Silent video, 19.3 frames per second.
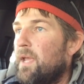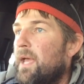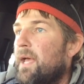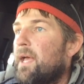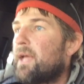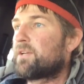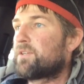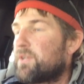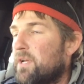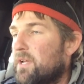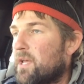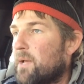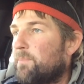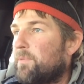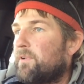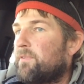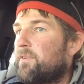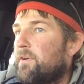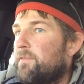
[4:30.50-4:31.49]
Yeah, actually a
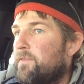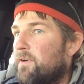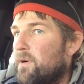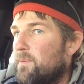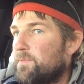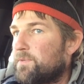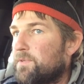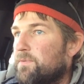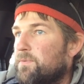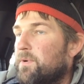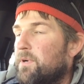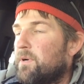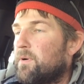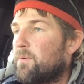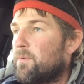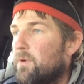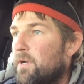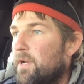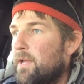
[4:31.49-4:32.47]
couple of our farms
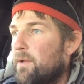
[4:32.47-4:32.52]
were